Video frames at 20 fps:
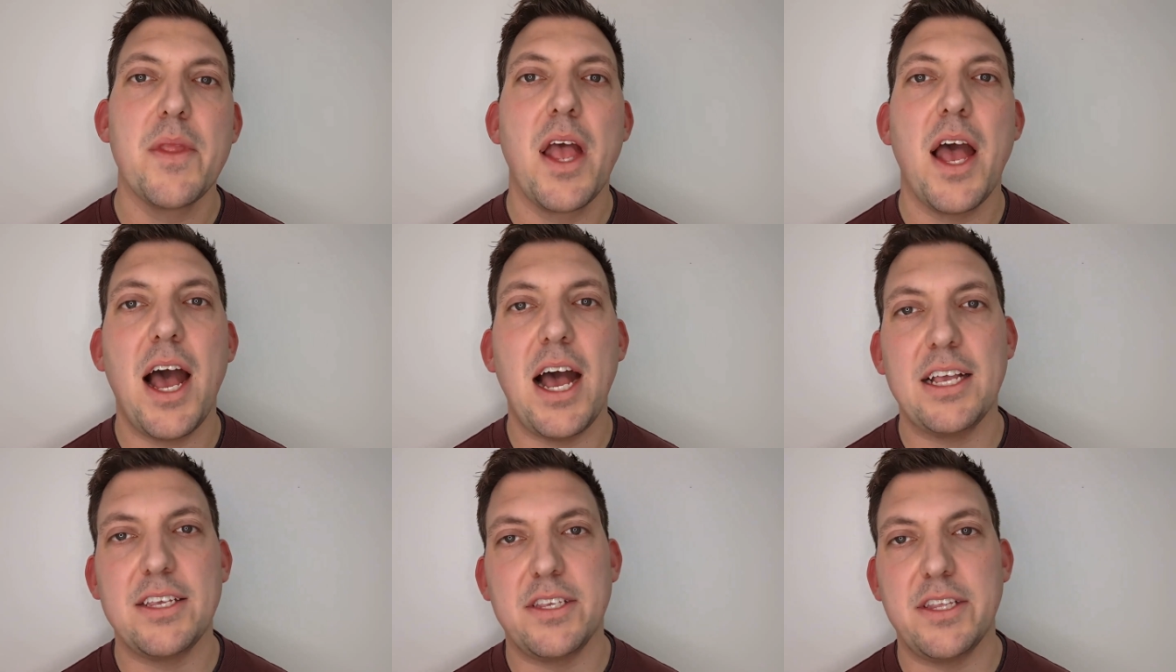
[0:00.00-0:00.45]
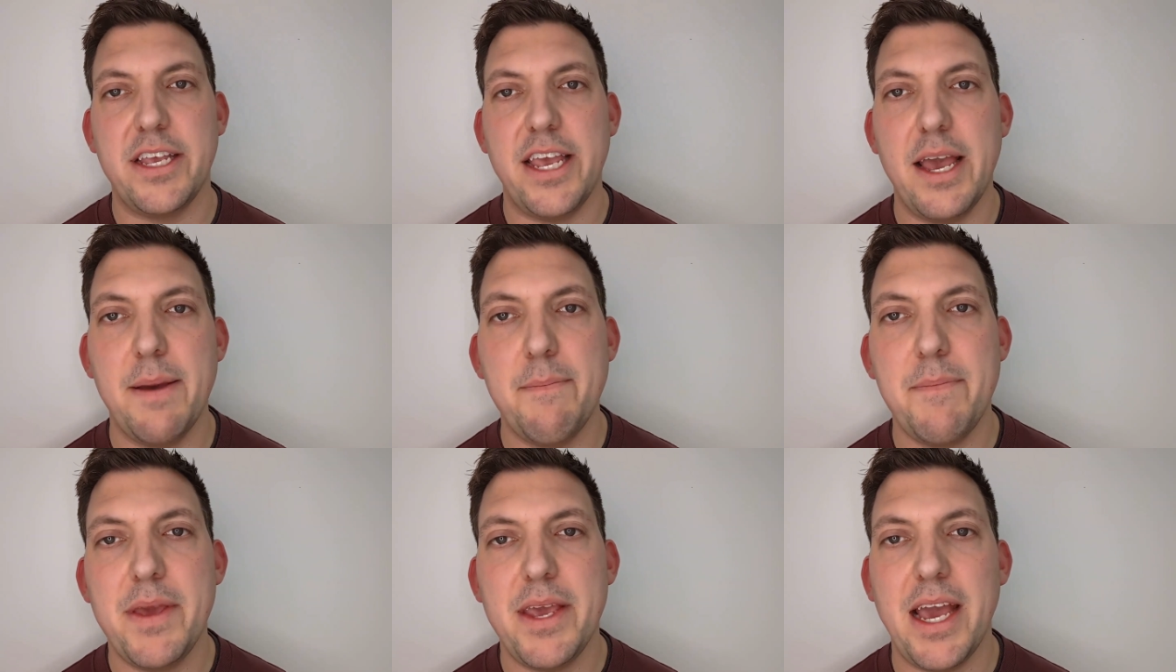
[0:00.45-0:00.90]
as the
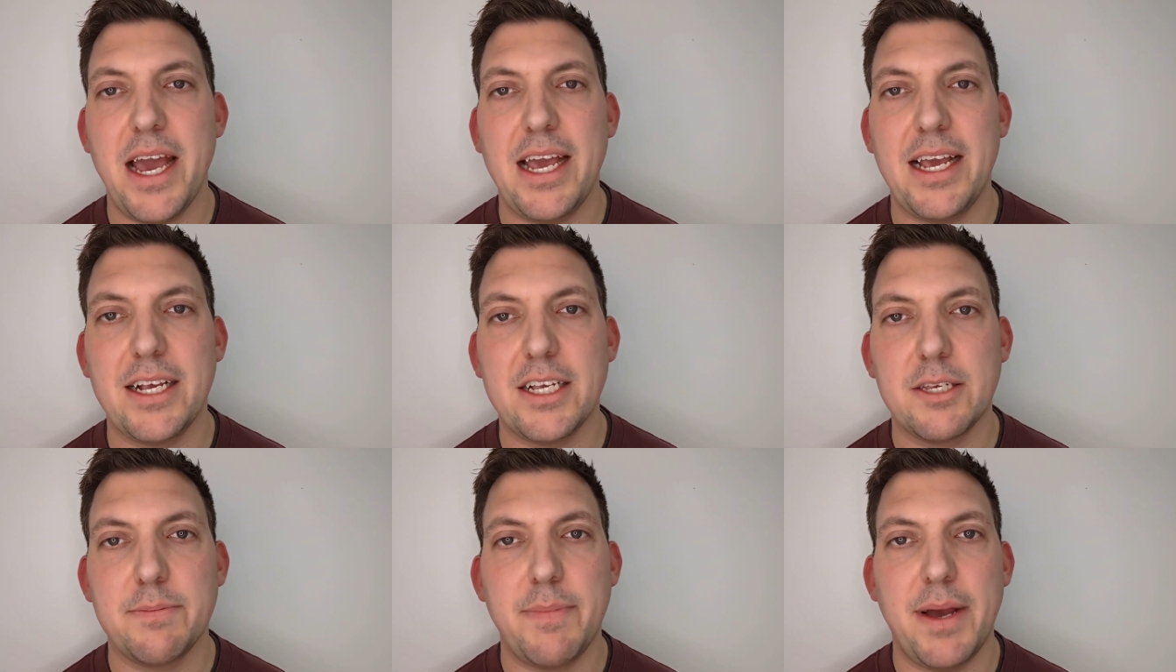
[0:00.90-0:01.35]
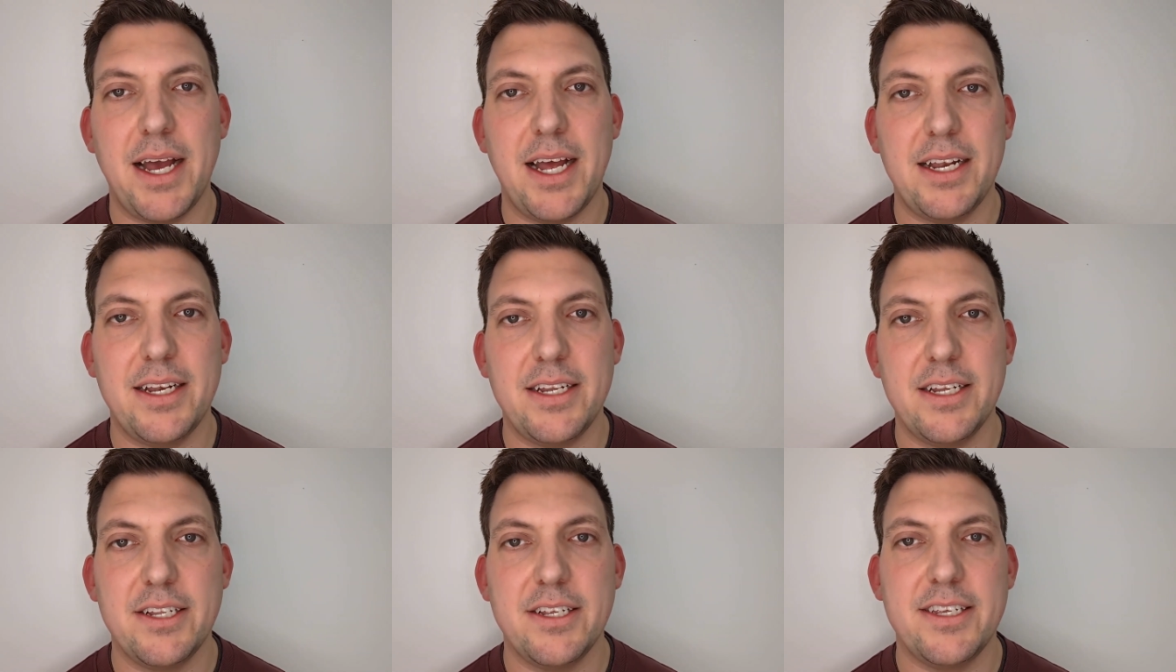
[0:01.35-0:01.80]
NBA
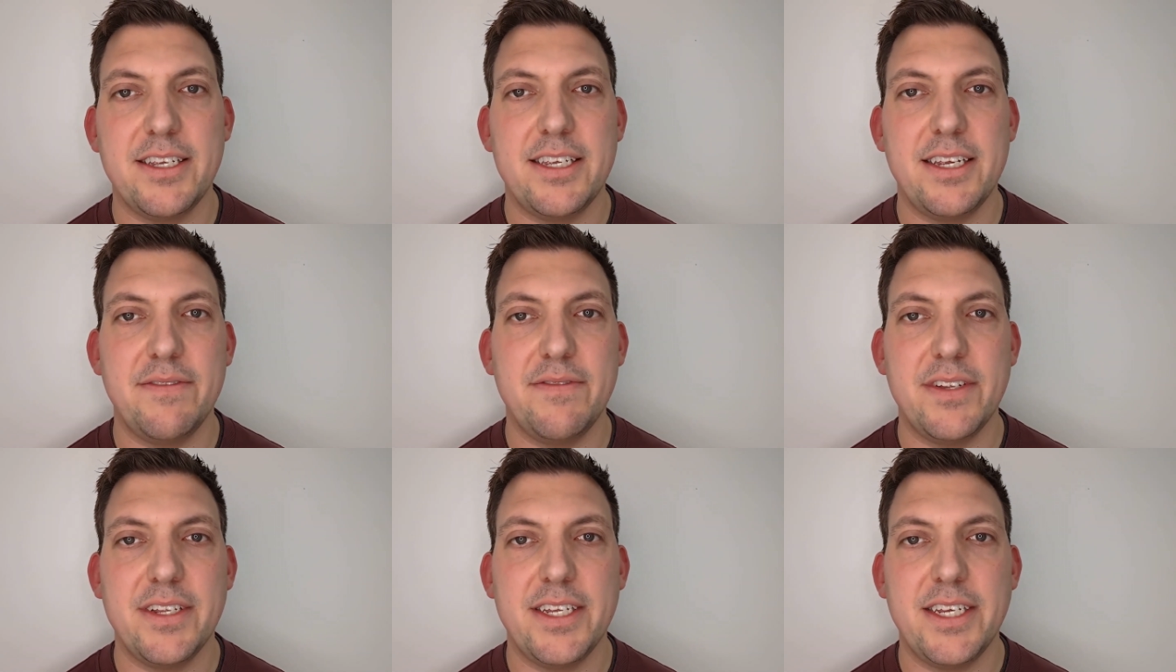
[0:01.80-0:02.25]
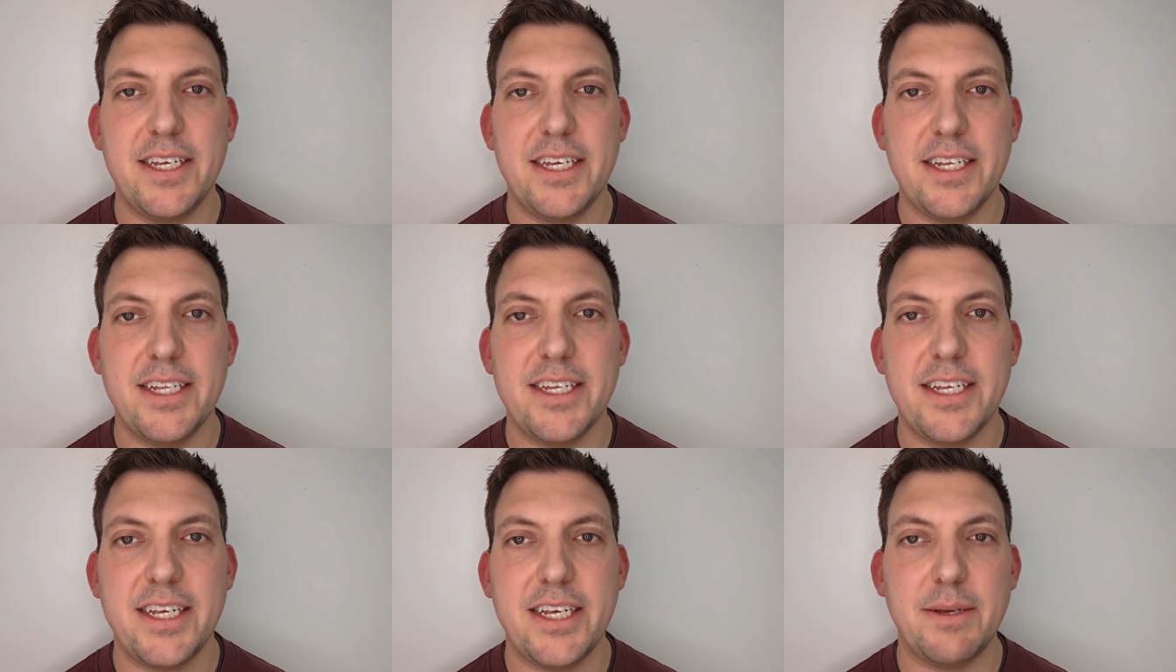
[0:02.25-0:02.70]
expanded
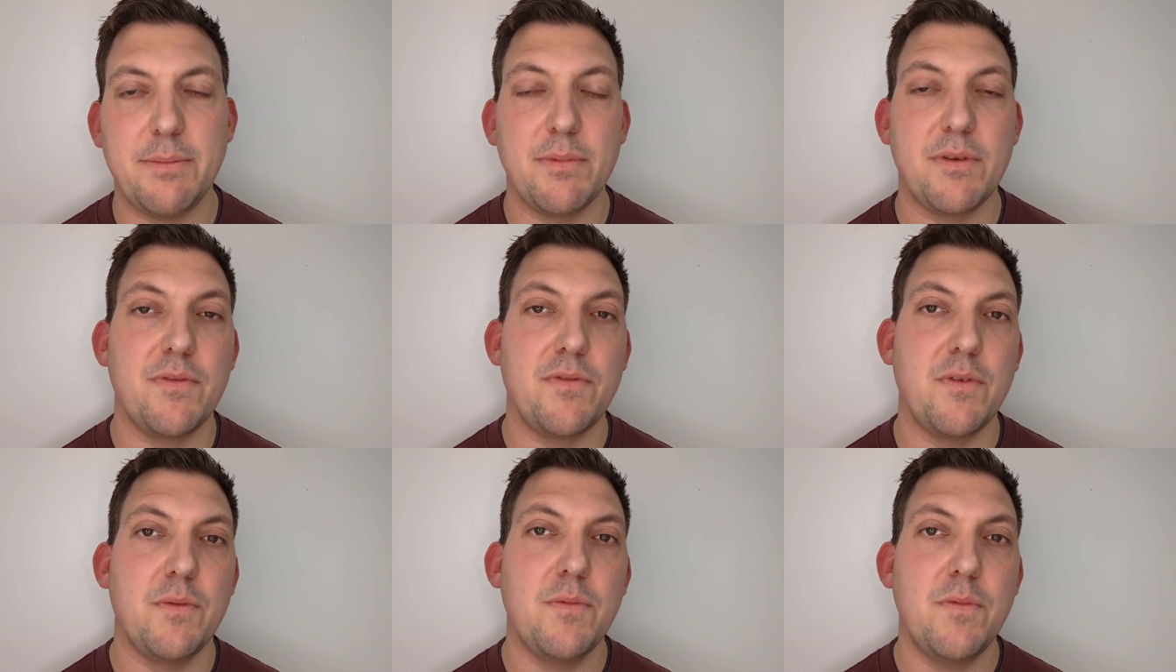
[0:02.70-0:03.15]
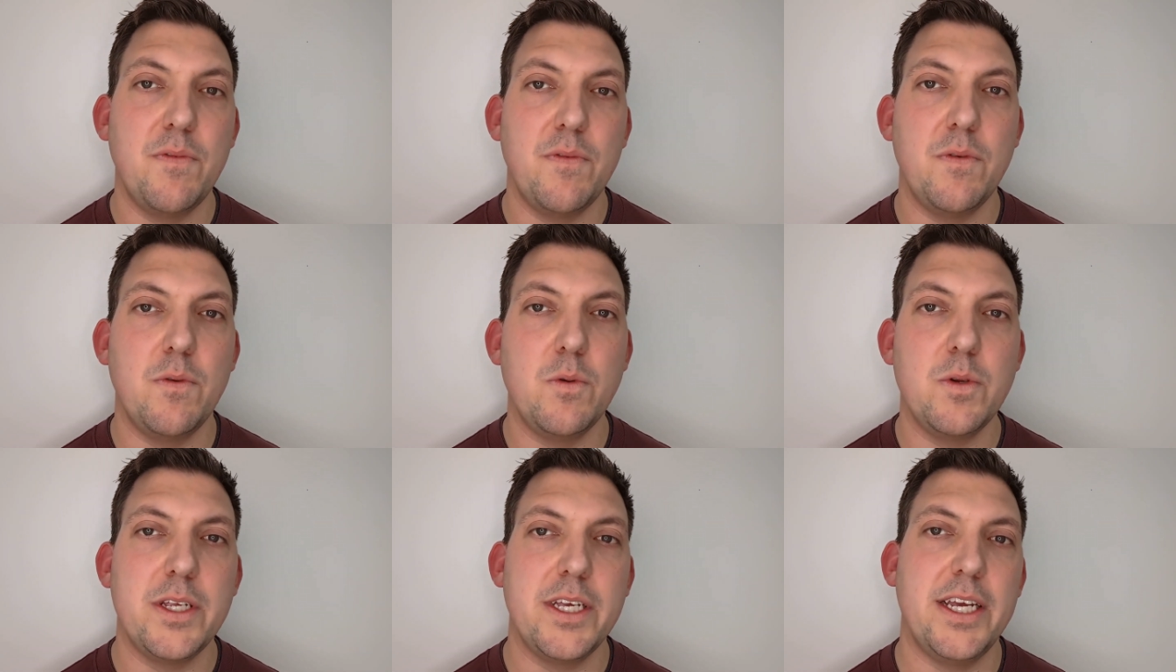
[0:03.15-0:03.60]
17 teams from
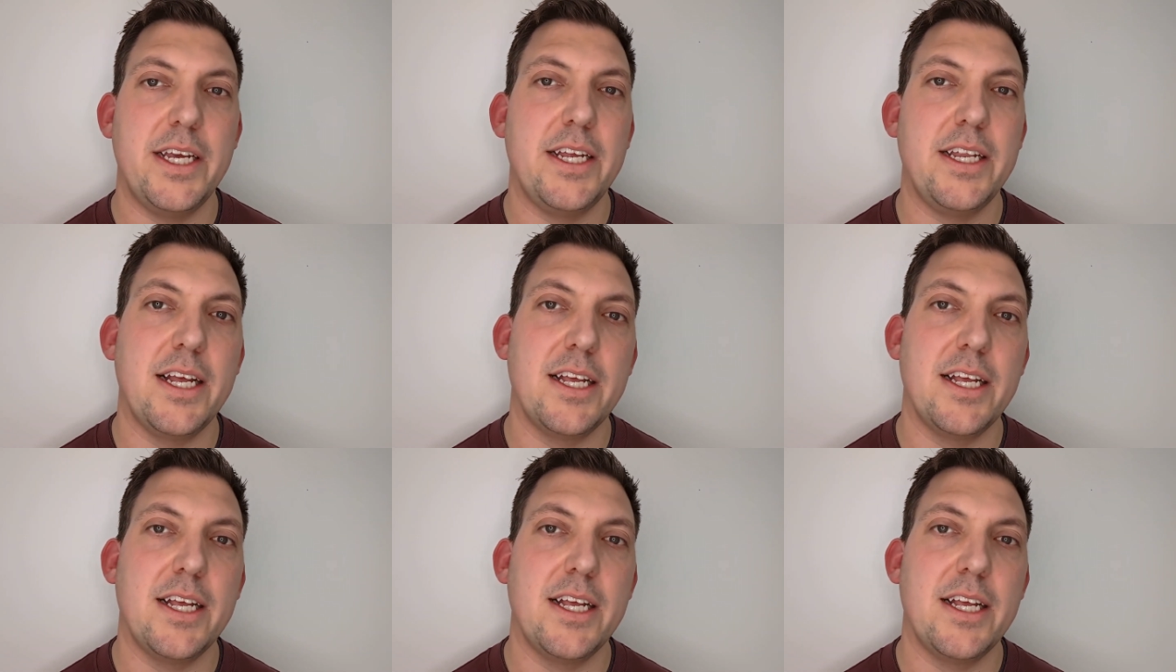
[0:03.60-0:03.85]
14